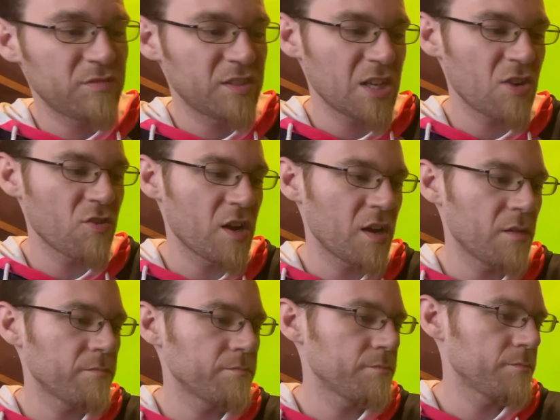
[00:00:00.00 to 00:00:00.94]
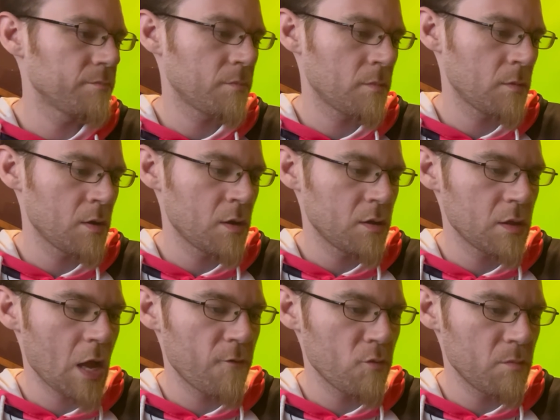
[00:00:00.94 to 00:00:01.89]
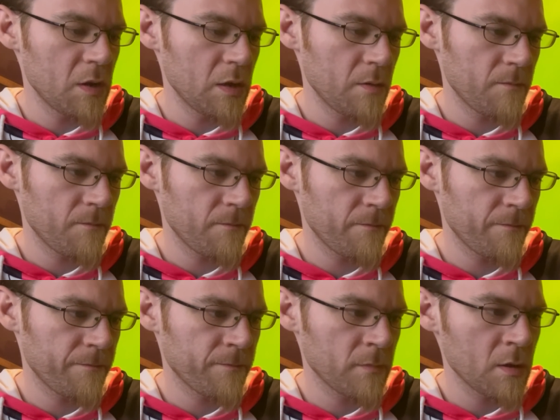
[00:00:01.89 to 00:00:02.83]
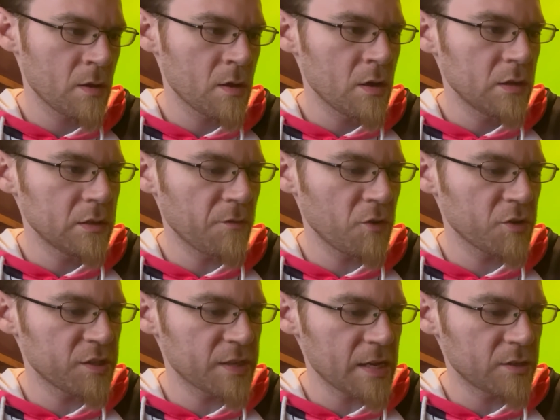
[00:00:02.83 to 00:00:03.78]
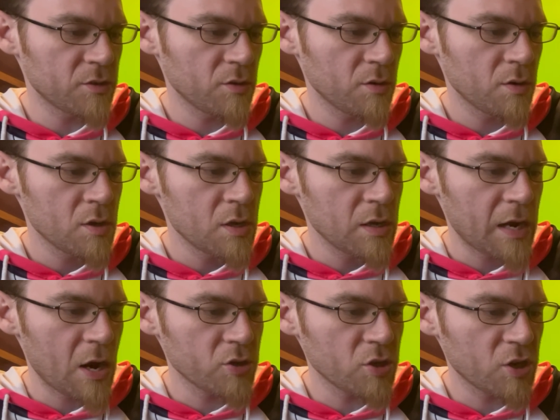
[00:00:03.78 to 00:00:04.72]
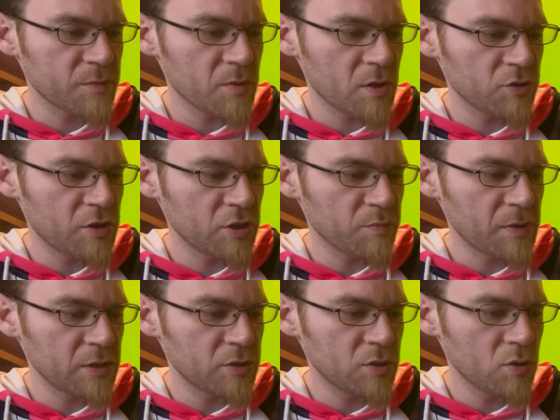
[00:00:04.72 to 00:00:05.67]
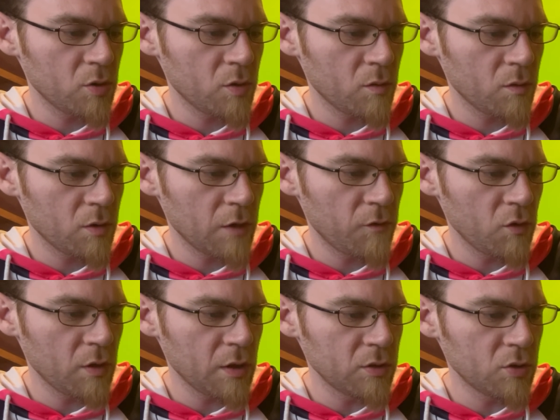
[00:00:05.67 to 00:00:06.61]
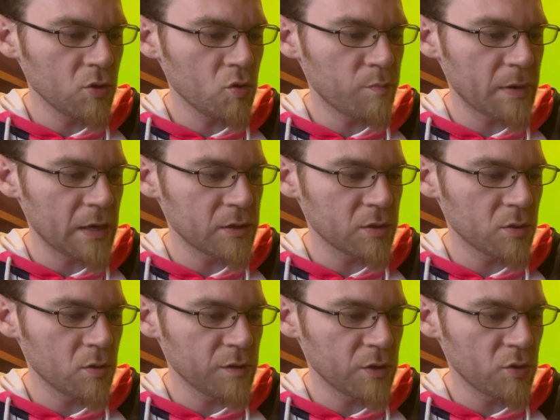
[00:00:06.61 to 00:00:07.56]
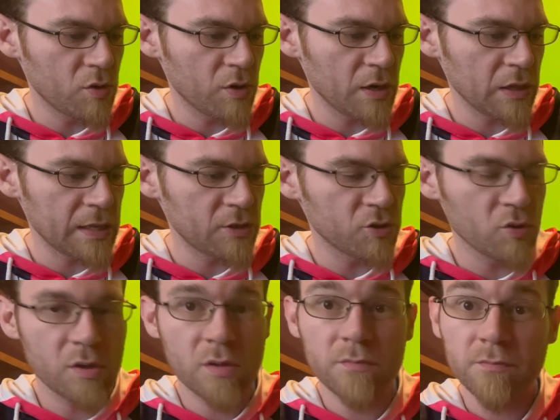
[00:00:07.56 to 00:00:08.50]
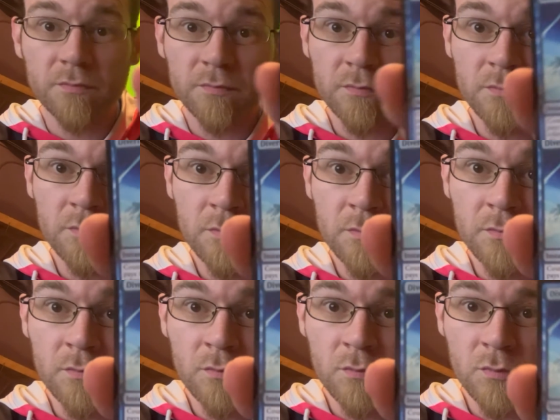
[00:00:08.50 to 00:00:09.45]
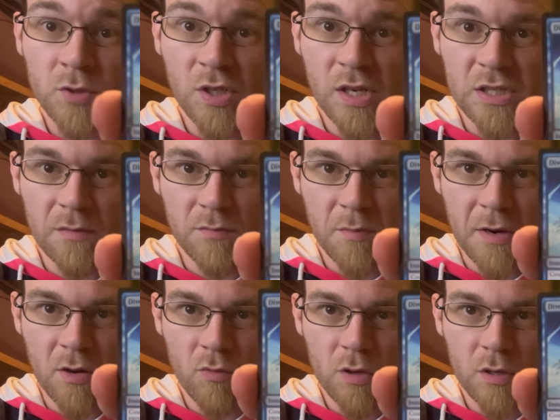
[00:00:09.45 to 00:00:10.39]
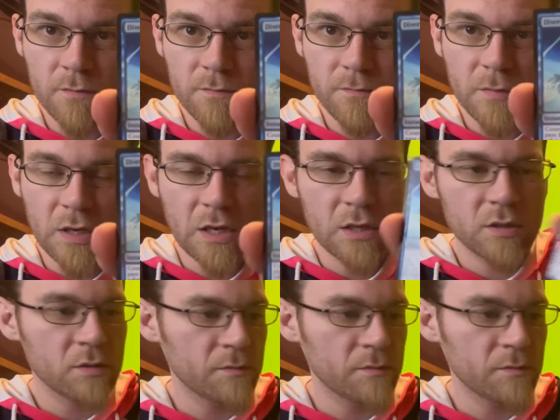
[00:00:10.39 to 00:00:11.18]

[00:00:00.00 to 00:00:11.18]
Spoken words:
Alright. Not for me. Divert Disaster. Counter target spell on this creature pays 2. If they do pay 2, then you create a lander token. So you get something no matter what, I guess.